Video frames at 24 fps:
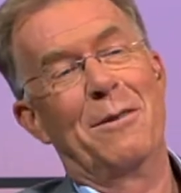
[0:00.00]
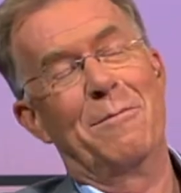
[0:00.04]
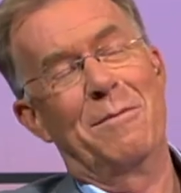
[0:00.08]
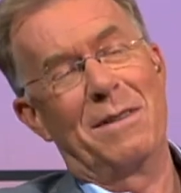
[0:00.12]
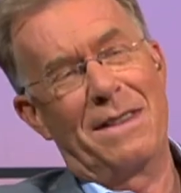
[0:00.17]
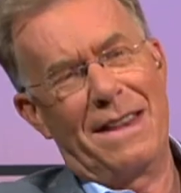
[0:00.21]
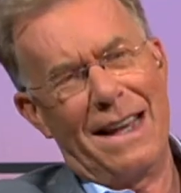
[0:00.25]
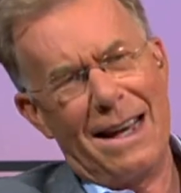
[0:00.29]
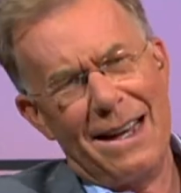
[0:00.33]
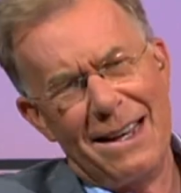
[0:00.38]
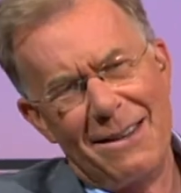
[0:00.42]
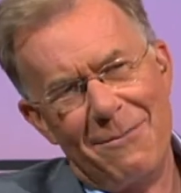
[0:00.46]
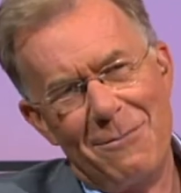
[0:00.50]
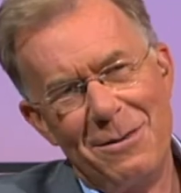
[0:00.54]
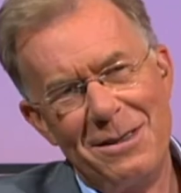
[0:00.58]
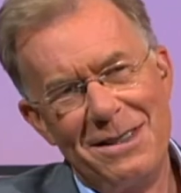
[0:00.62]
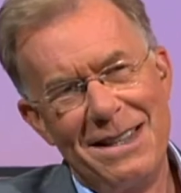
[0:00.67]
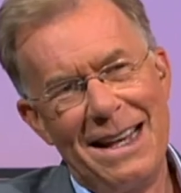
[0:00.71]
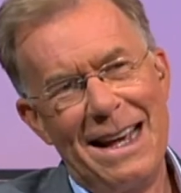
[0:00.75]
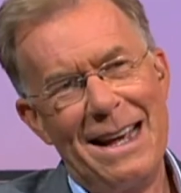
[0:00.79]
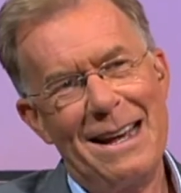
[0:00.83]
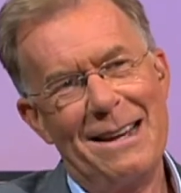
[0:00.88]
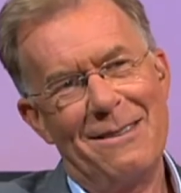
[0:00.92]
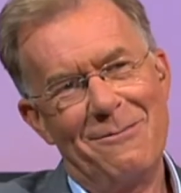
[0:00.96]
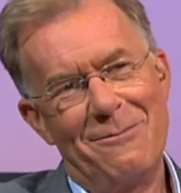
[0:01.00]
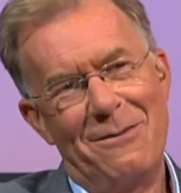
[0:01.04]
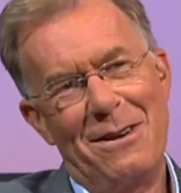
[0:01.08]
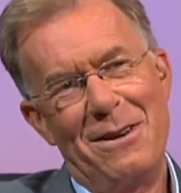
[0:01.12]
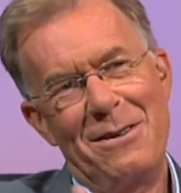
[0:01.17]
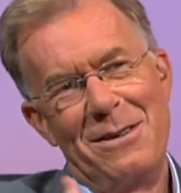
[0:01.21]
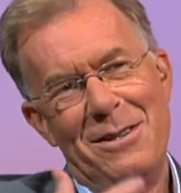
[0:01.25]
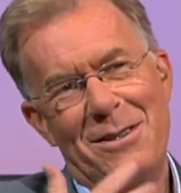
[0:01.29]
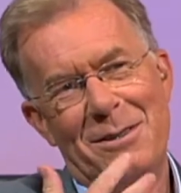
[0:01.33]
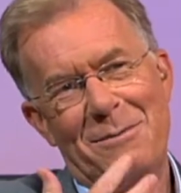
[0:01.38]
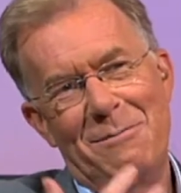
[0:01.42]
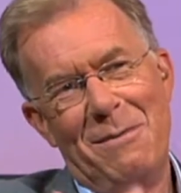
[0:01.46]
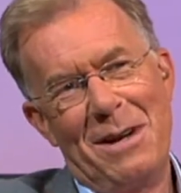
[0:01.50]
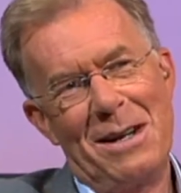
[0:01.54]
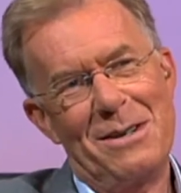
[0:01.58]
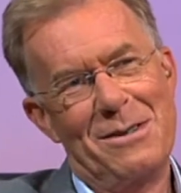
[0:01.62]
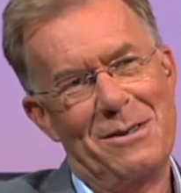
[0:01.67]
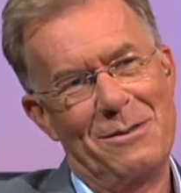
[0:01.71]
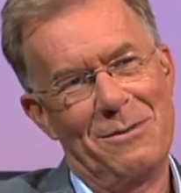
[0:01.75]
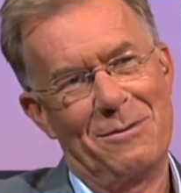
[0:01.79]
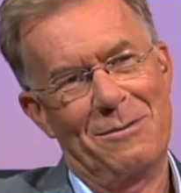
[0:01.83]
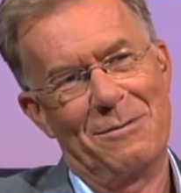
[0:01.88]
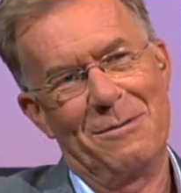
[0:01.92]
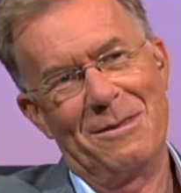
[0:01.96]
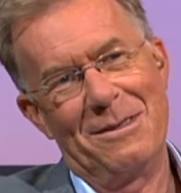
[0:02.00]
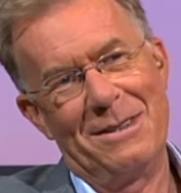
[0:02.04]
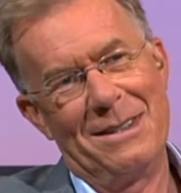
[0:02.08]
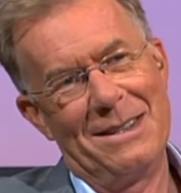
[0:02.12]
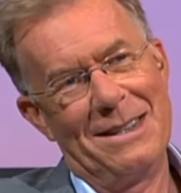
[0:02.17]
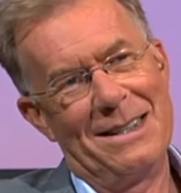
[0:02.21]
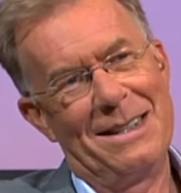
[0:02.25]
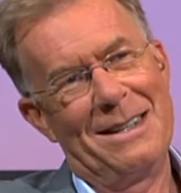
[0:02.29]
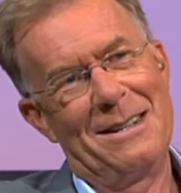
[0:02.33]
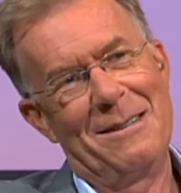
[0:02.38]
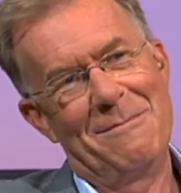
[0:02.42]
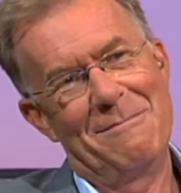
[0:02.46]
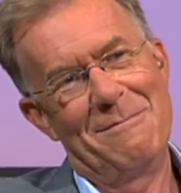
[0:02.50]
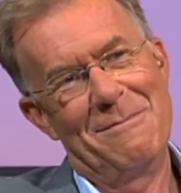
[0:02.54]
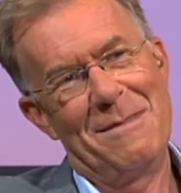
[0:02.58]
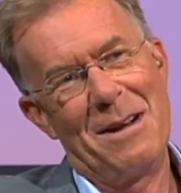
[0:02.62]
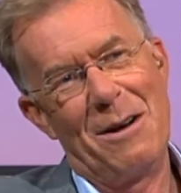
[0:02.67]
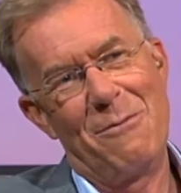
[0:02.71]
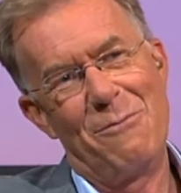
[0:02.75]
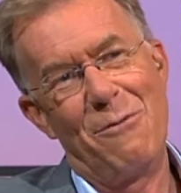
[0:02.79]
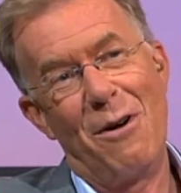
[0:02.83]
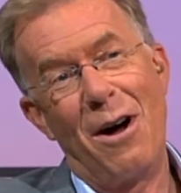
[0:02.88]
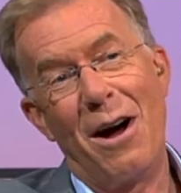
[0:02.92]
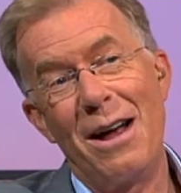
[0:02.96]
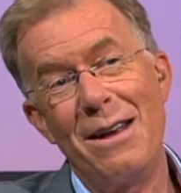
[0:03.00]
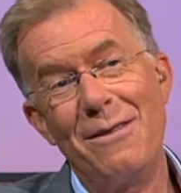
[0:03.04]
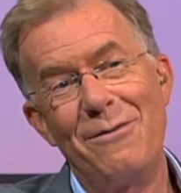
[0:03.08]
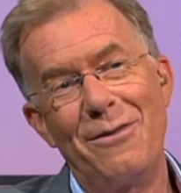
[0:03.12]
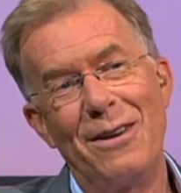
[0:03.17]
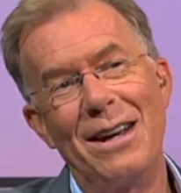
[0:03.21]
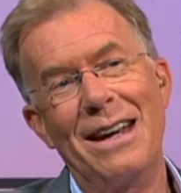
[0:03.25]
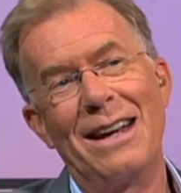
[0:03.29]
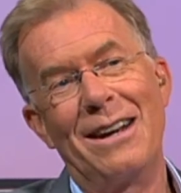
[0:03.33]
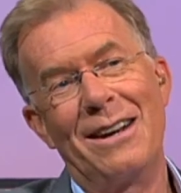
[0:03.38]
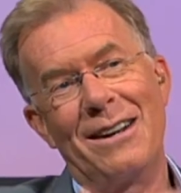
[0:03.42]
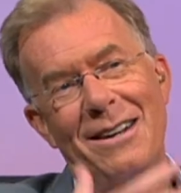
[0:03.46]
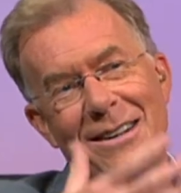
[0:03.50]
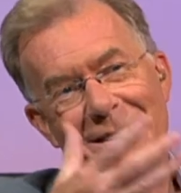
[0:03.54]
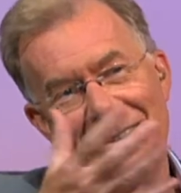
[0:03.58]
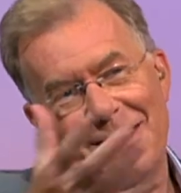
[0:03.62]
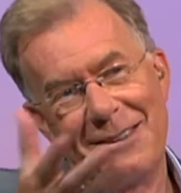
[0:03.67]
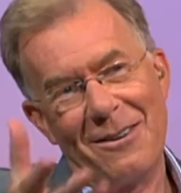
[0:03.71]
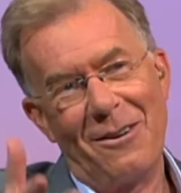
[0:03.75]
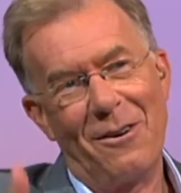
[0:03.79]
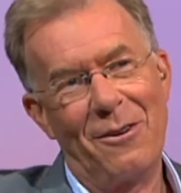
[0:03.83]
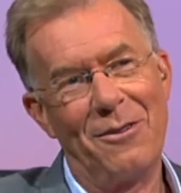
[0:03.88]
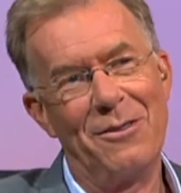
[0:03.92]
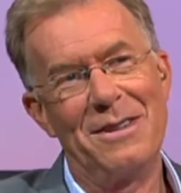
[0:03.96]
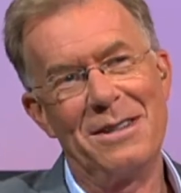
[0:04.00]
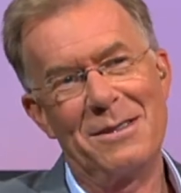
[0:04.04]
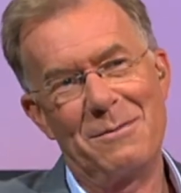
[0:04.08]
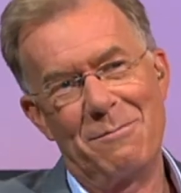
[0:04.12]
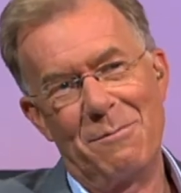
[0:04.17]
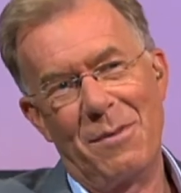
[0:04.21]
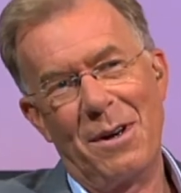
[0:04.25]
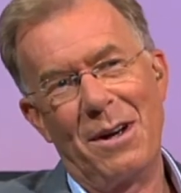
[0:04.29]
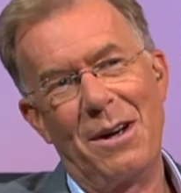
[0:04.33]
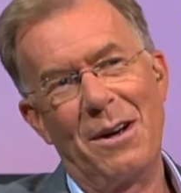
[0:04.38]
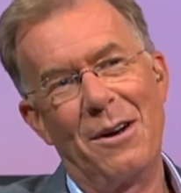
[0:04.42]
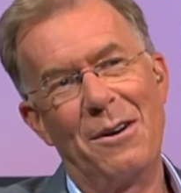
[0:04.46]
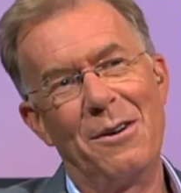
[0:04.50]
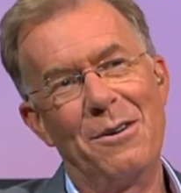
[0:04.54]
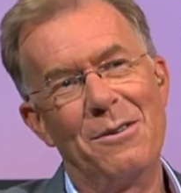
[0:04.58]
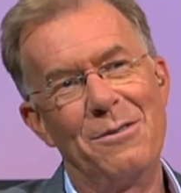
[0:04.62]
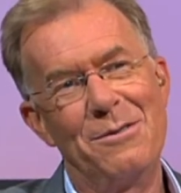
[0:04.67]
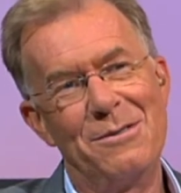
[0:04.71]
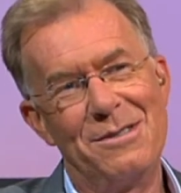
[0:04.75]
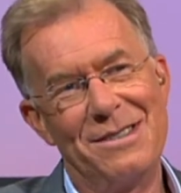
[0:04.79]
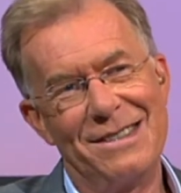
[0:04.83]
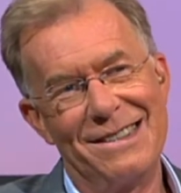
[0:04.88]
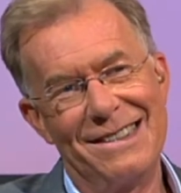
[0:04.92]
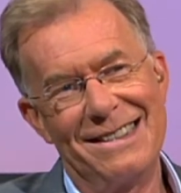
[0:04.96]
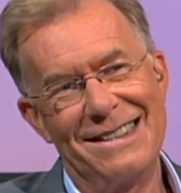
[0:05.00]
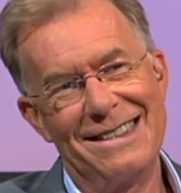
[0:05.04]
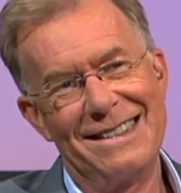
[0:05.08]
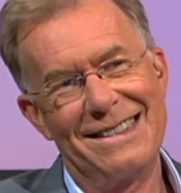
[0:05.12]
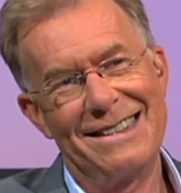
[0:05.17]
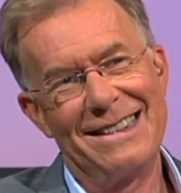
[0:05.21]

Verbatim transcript: But that yeah. was that very special, um, very arriving special. on this boat and...